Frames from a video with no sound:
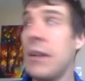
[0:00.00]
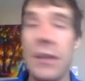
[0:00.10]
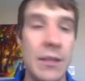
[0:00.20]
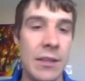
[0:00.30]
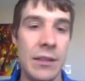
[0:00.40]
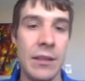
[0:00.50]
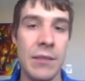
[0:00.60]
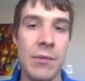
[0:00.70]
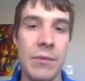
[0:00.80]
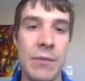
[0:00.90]
Just a little
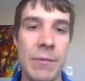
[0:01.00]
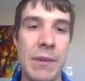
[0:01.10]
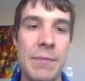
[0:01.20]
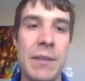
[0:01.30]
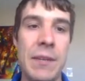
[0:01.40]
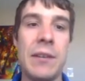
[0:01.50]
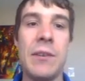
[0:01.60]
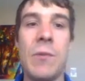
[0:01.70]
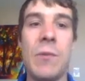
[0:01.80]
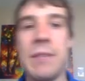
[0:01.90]
quote from Wikipedia here.
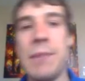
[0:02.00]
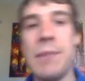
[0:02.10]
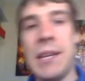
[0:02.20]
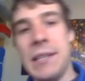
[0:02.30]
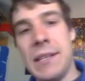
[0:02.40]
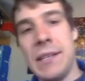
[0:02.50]
Quantum mechanics